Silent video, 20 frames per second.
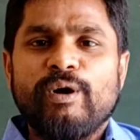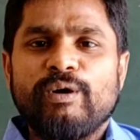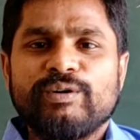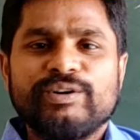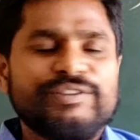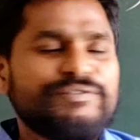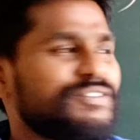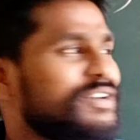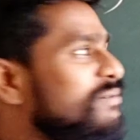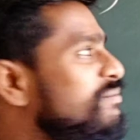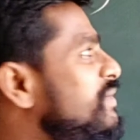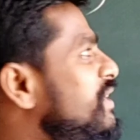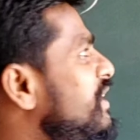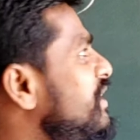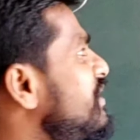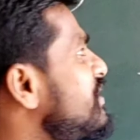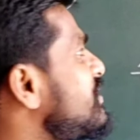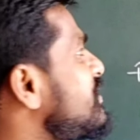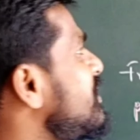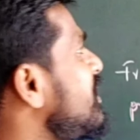out from
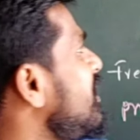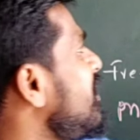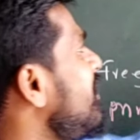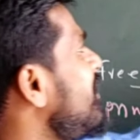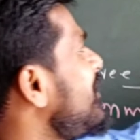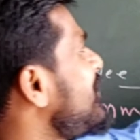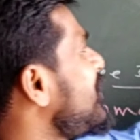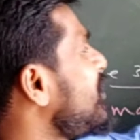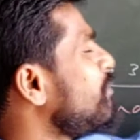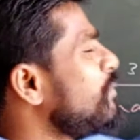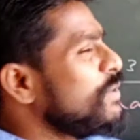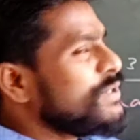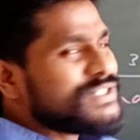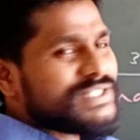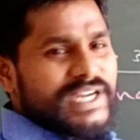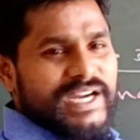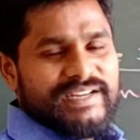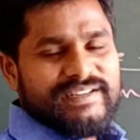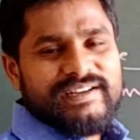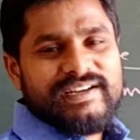this double
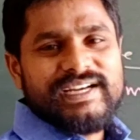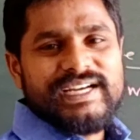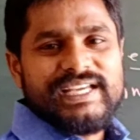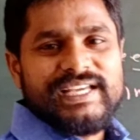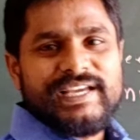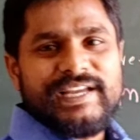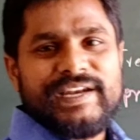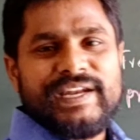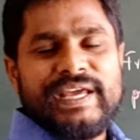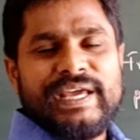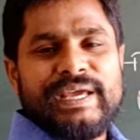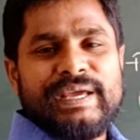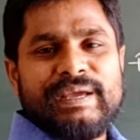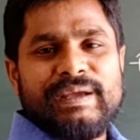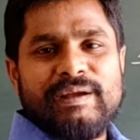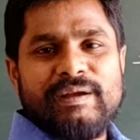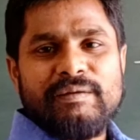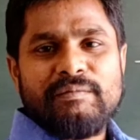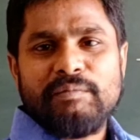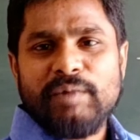stranded
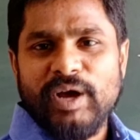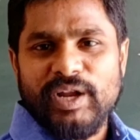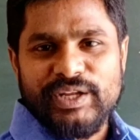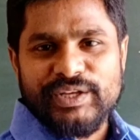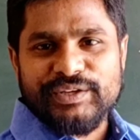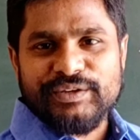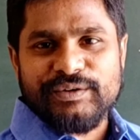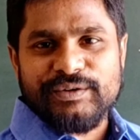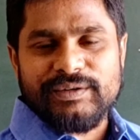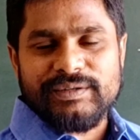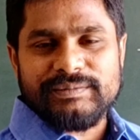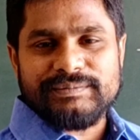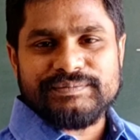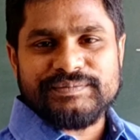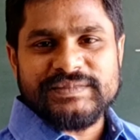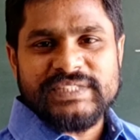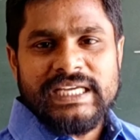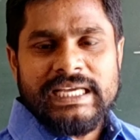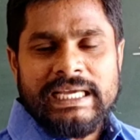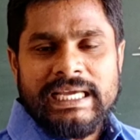DNA molecule.
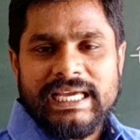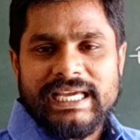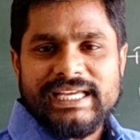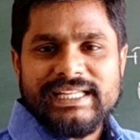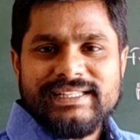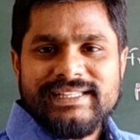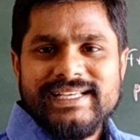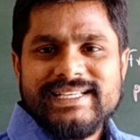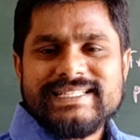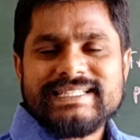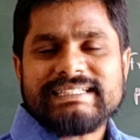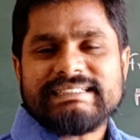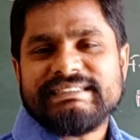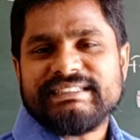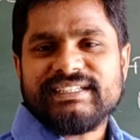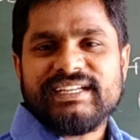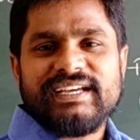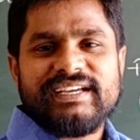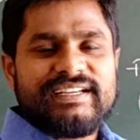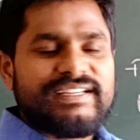In this
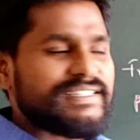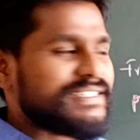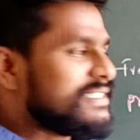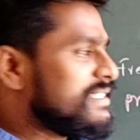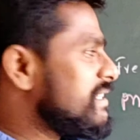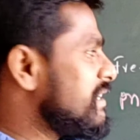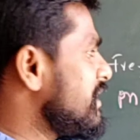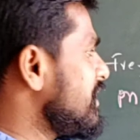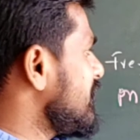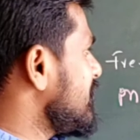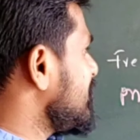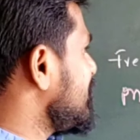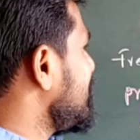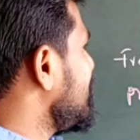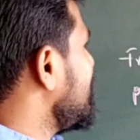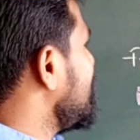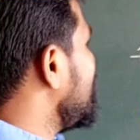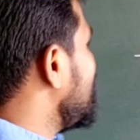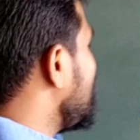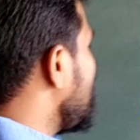context,
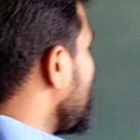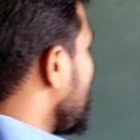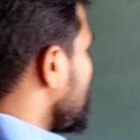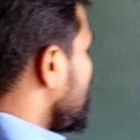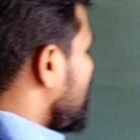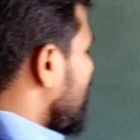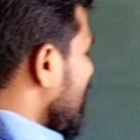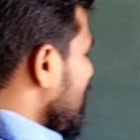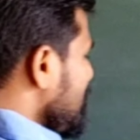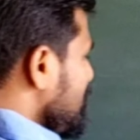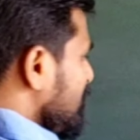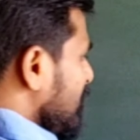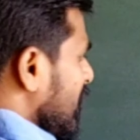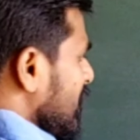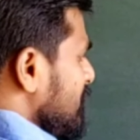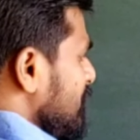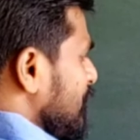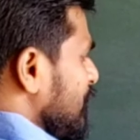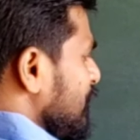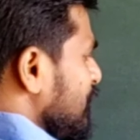the
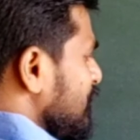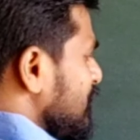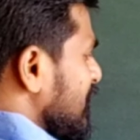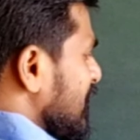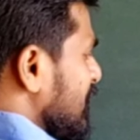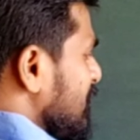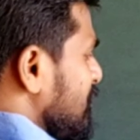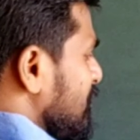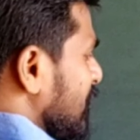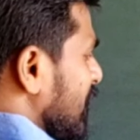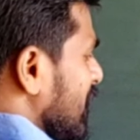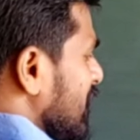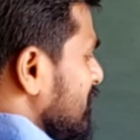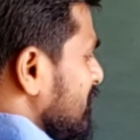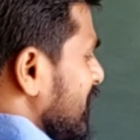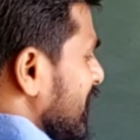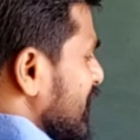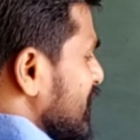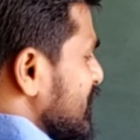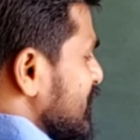5' to 3'
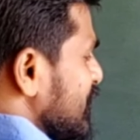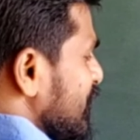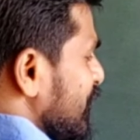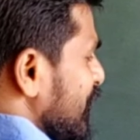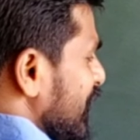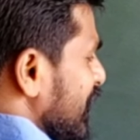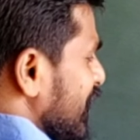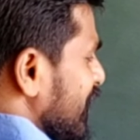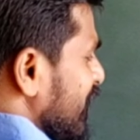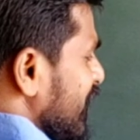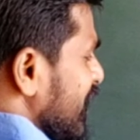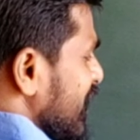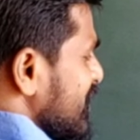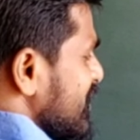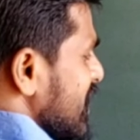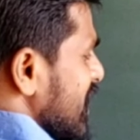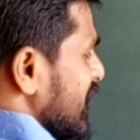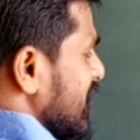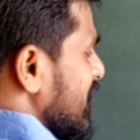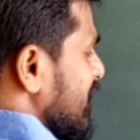
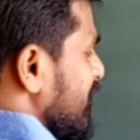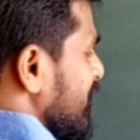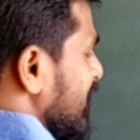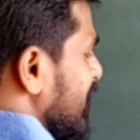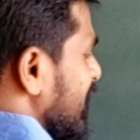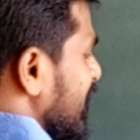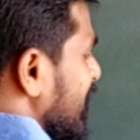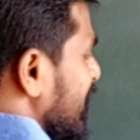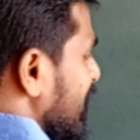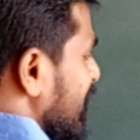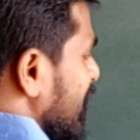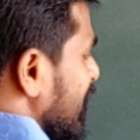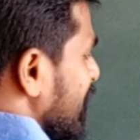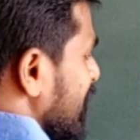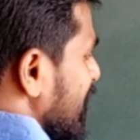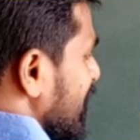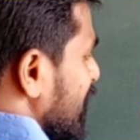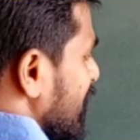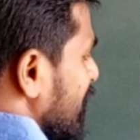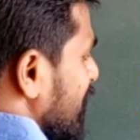exonuclease
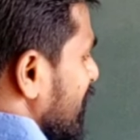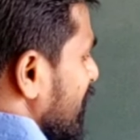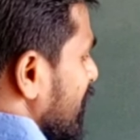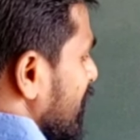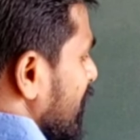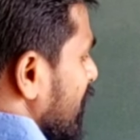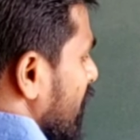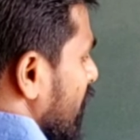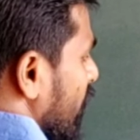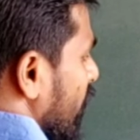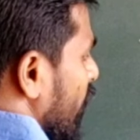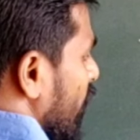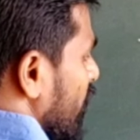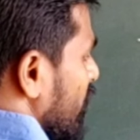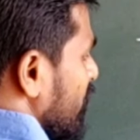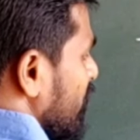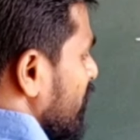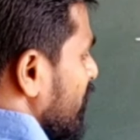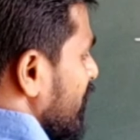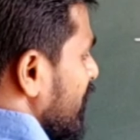activity
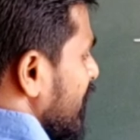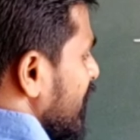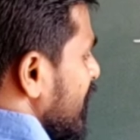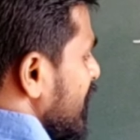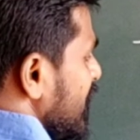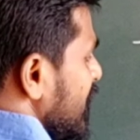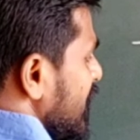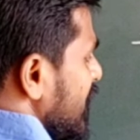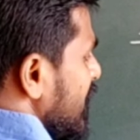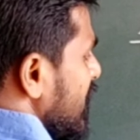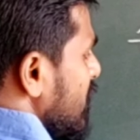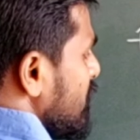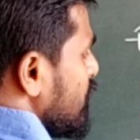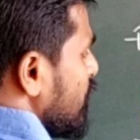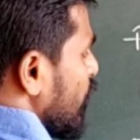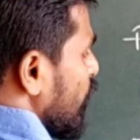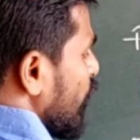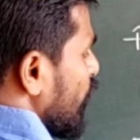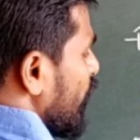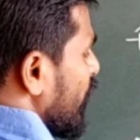of DNA
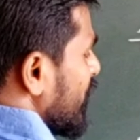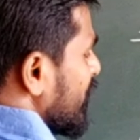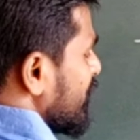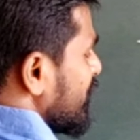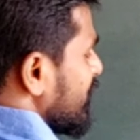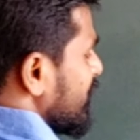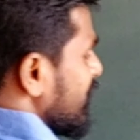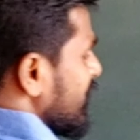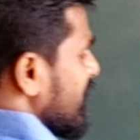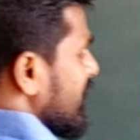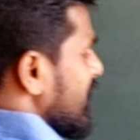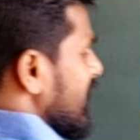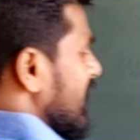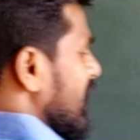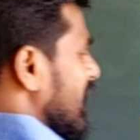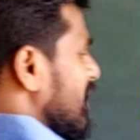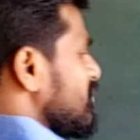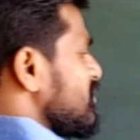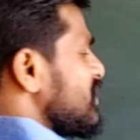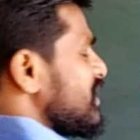pol 1
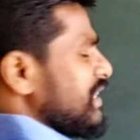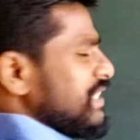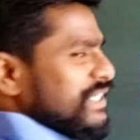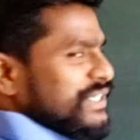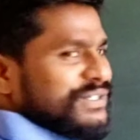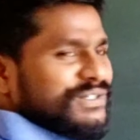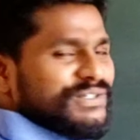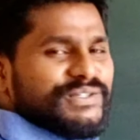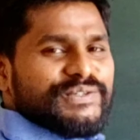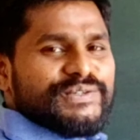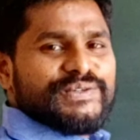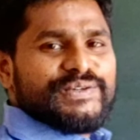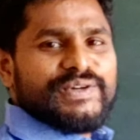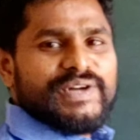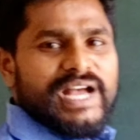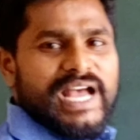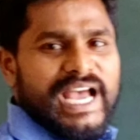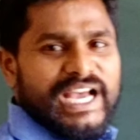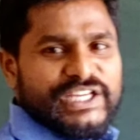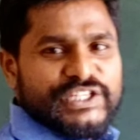comes
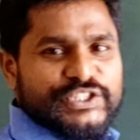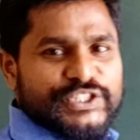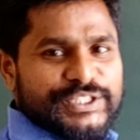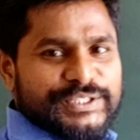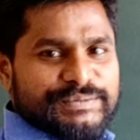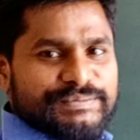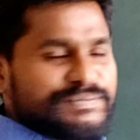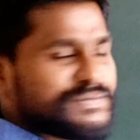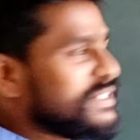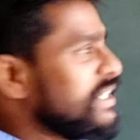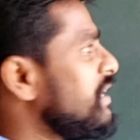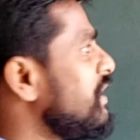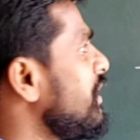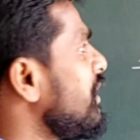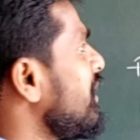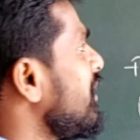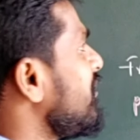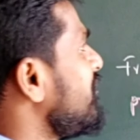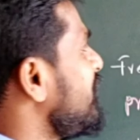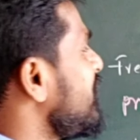into action,
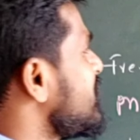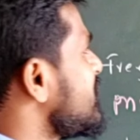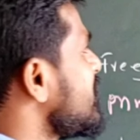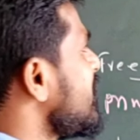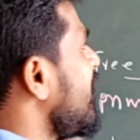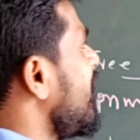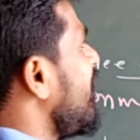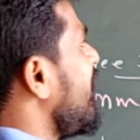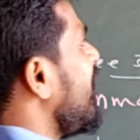which